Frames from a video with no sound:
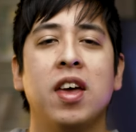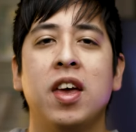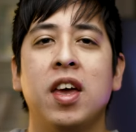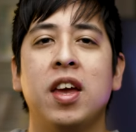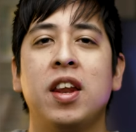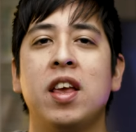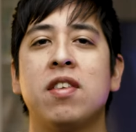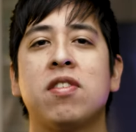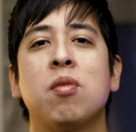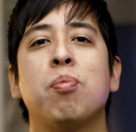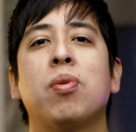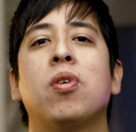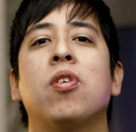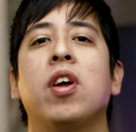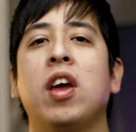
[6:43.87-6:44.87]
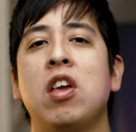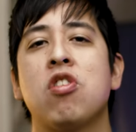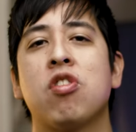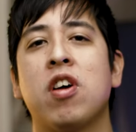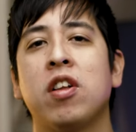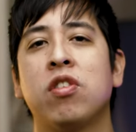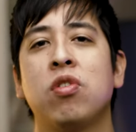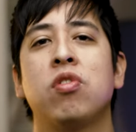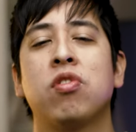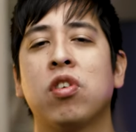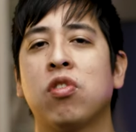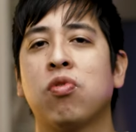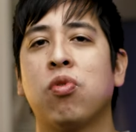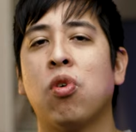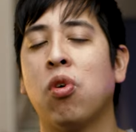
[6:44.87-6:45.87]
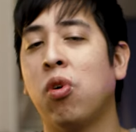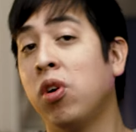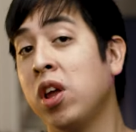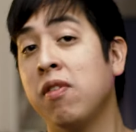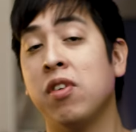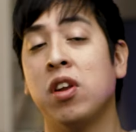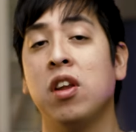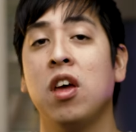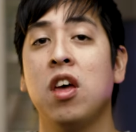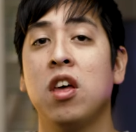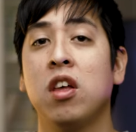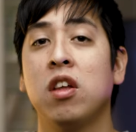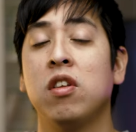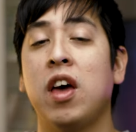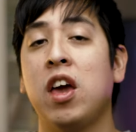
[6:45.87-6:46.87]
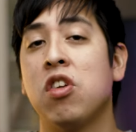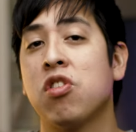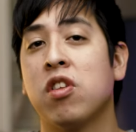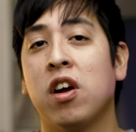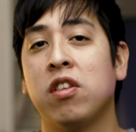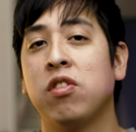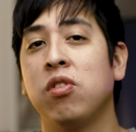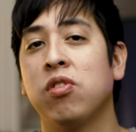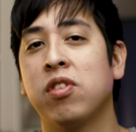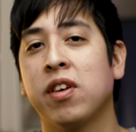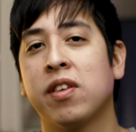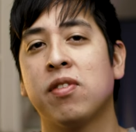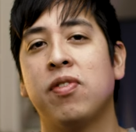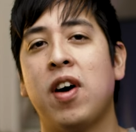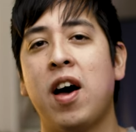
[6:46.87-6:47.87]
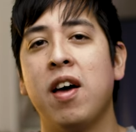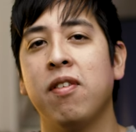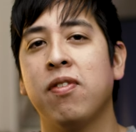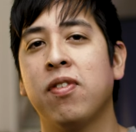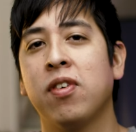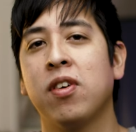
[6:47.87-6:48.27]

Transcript: in a simpler H.264 or even H.265.